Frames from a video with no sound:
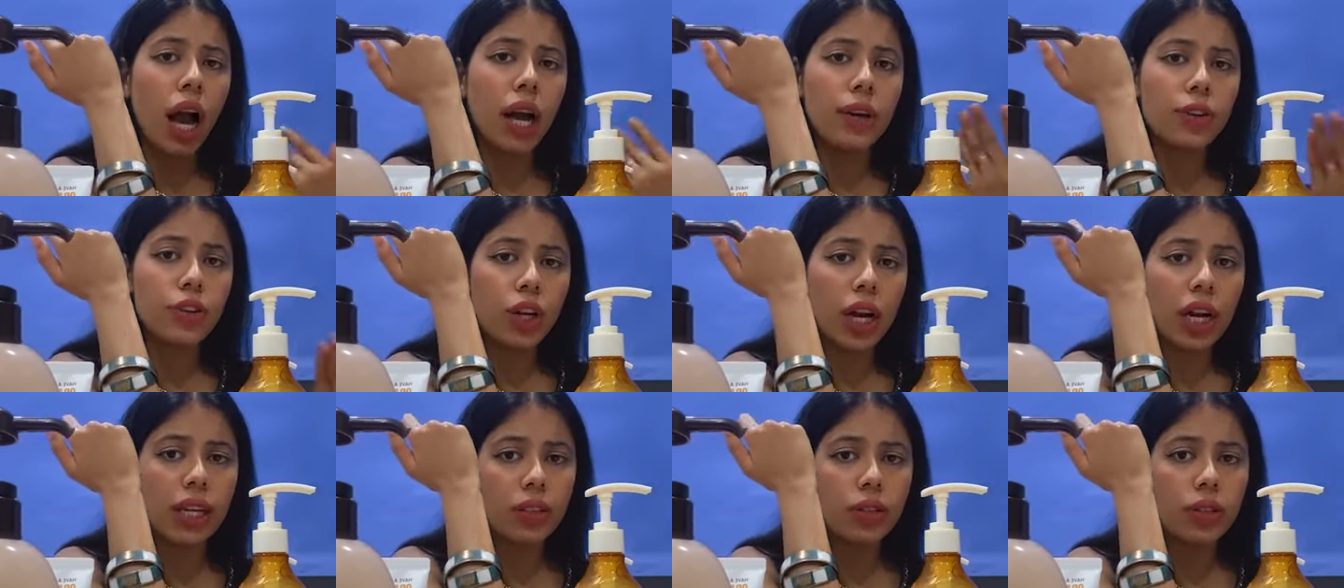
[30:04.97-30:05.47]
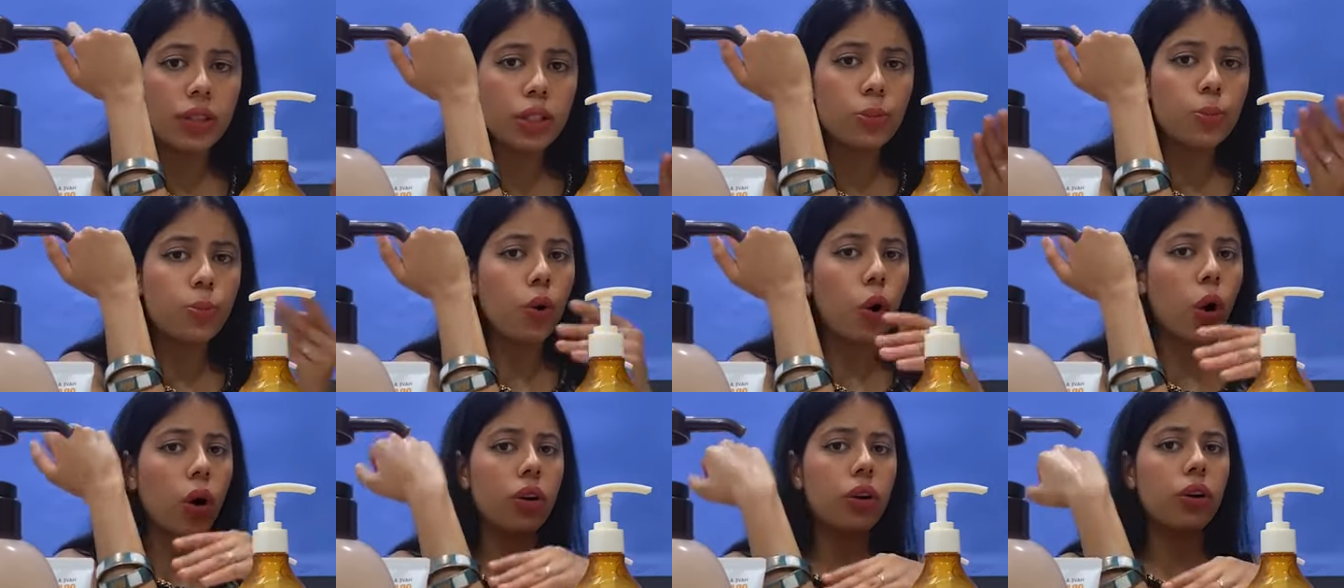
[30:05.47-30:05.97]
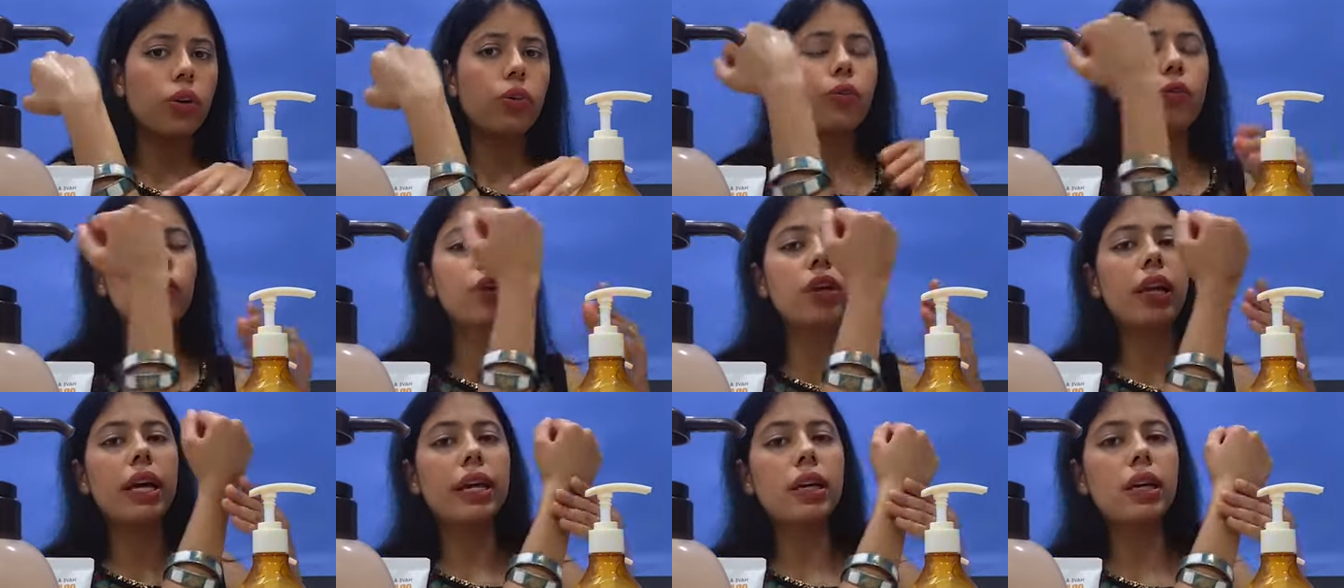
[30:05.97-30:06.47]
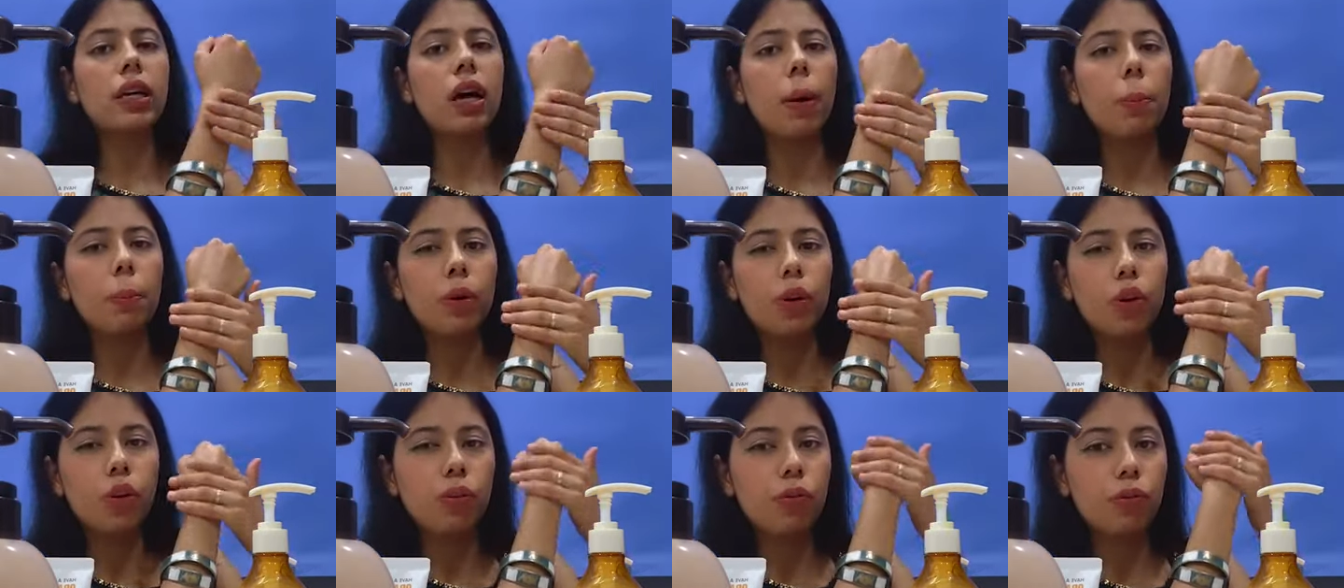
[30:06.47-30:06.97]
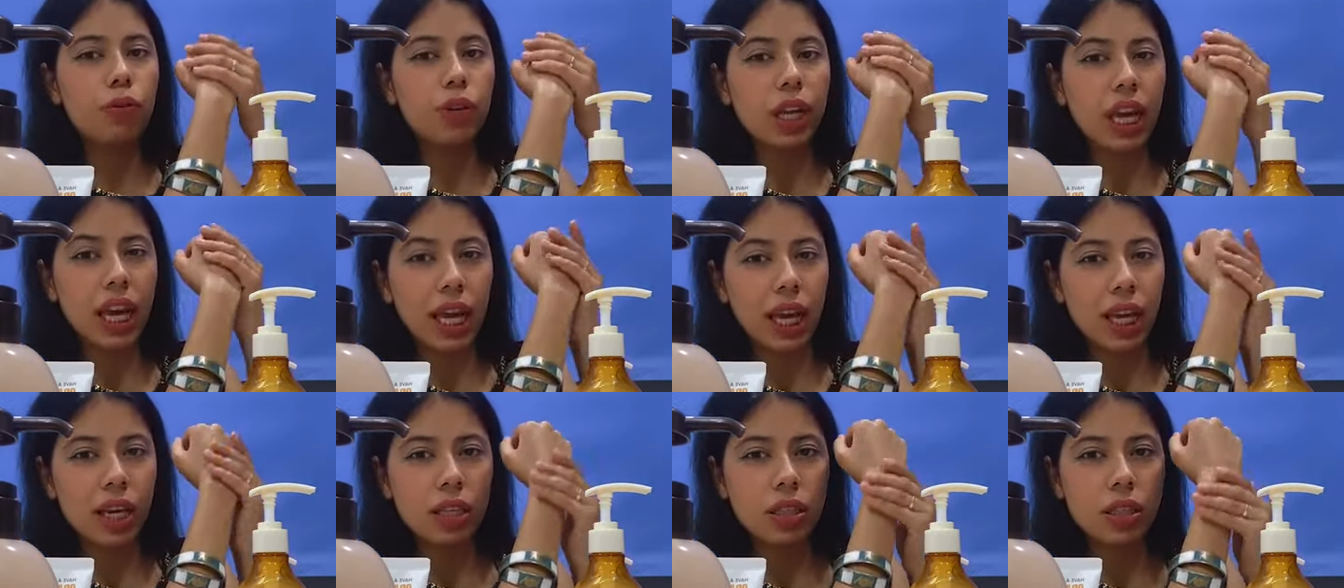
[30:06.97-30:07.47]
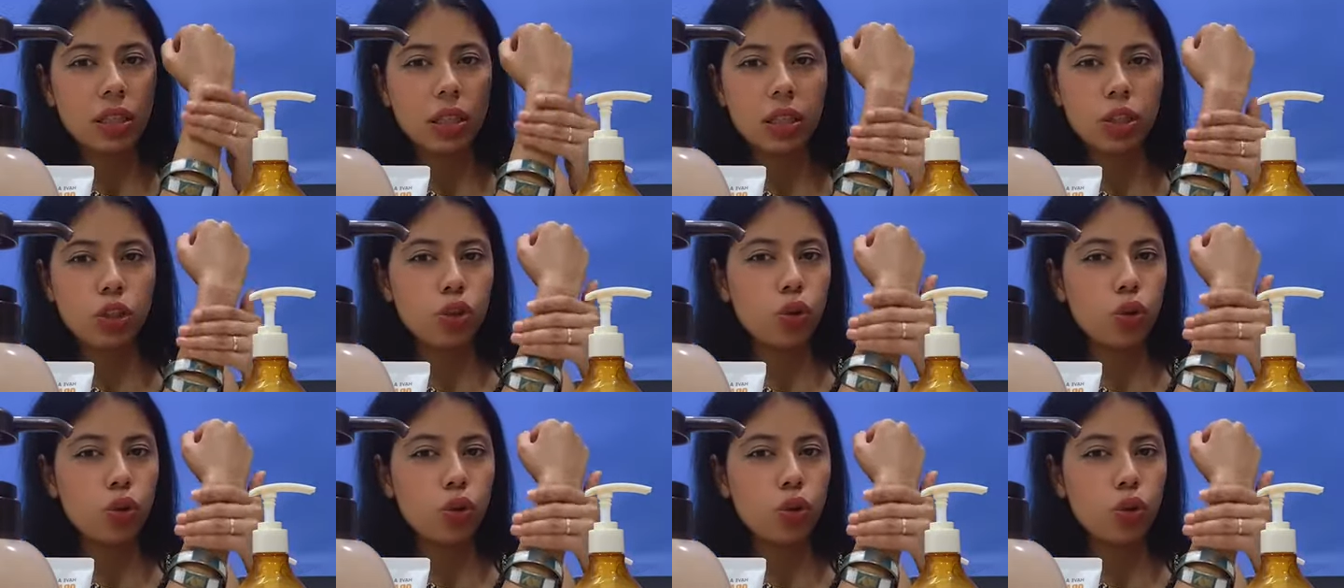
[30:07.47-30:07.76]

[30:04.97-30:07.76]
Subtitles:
I tried this toner for like couple of days,